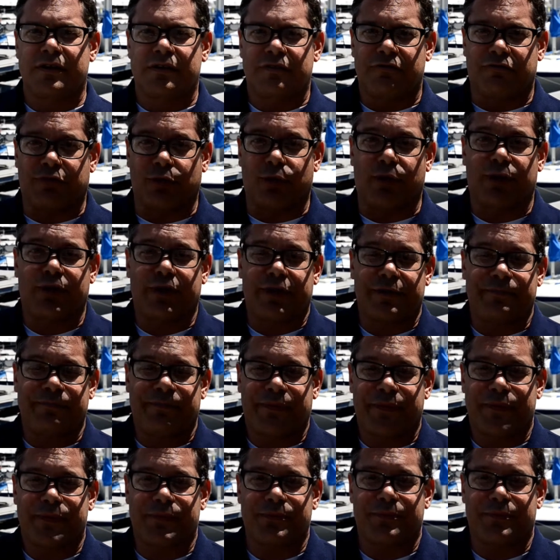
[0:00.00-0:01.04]
Florida,
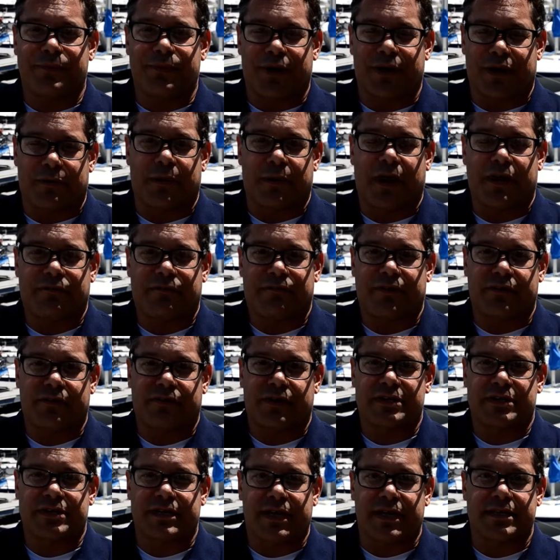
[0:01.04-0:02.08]
one of my
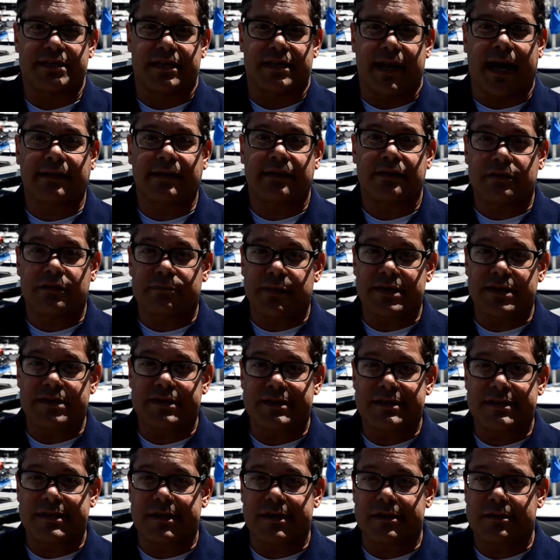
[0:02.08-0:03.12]
favorite states not to do
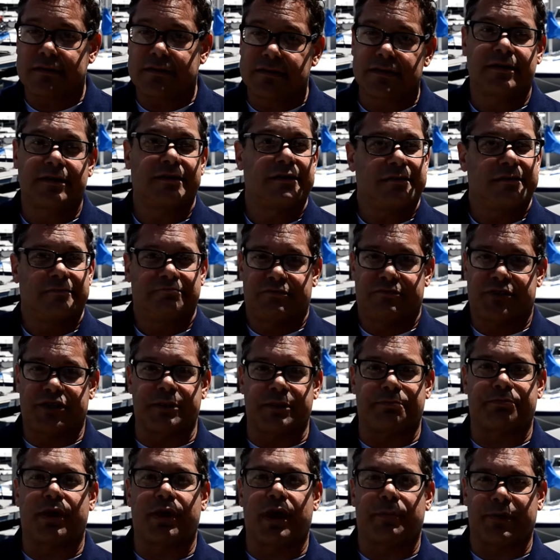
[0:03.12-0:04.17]
business in,
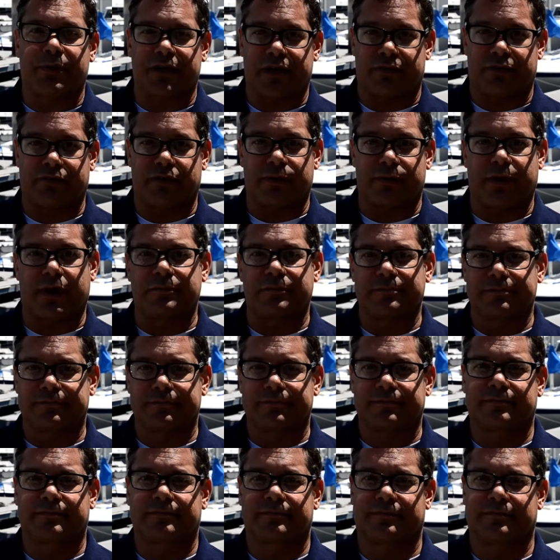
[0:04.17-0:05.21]
cheap property everywhere.
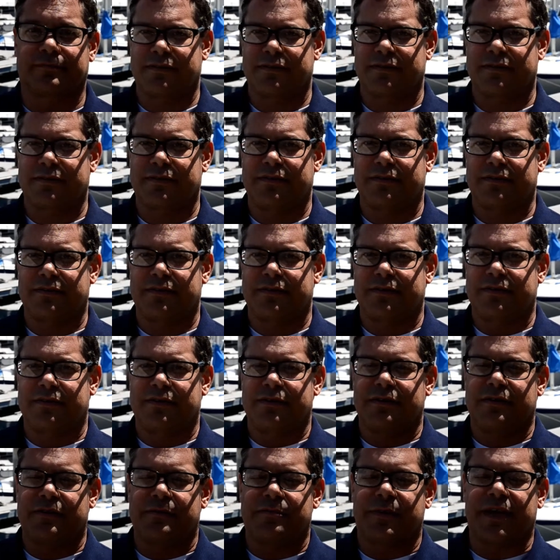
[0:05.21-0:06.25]

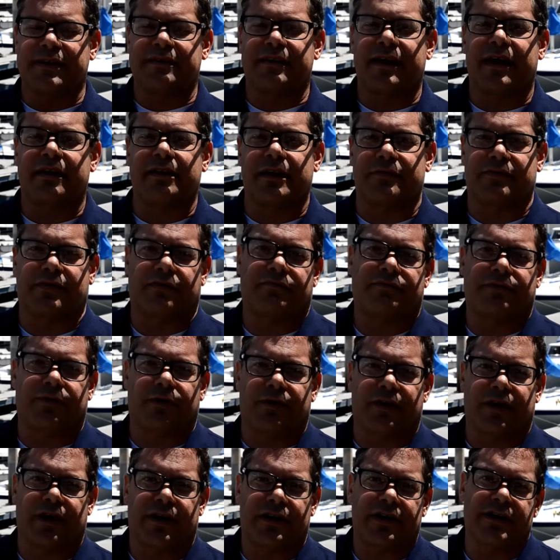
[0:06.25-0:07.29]
My dad lives in
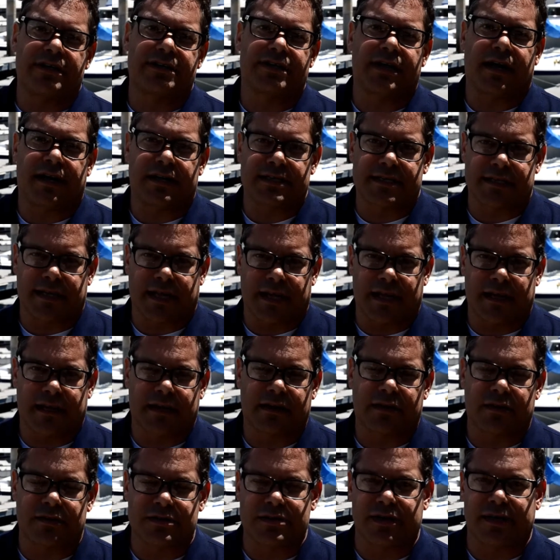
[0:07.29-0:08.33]
Florida and he's got a saying, it
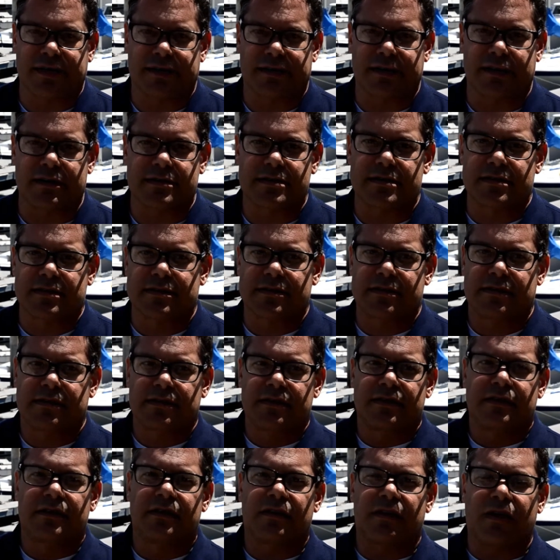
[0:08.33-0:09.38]
goes like this:
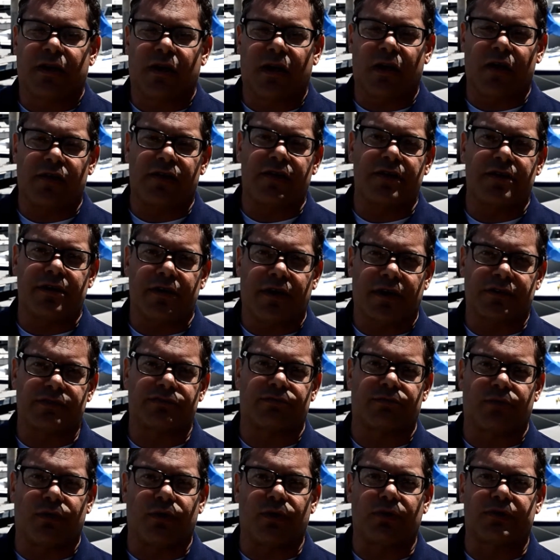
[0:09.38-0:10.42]
all the nuts
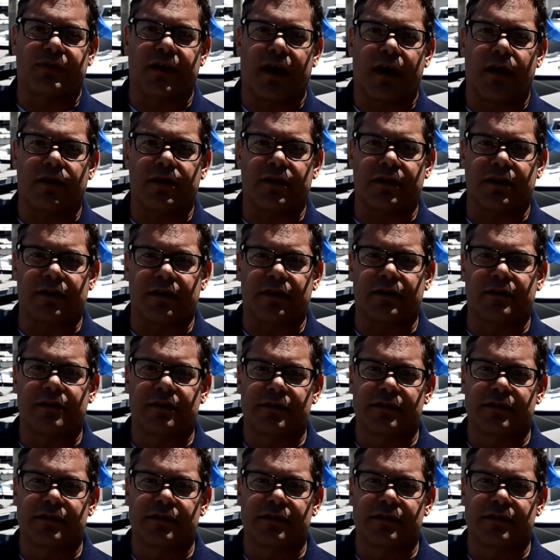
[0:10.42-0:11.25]
roll downhill.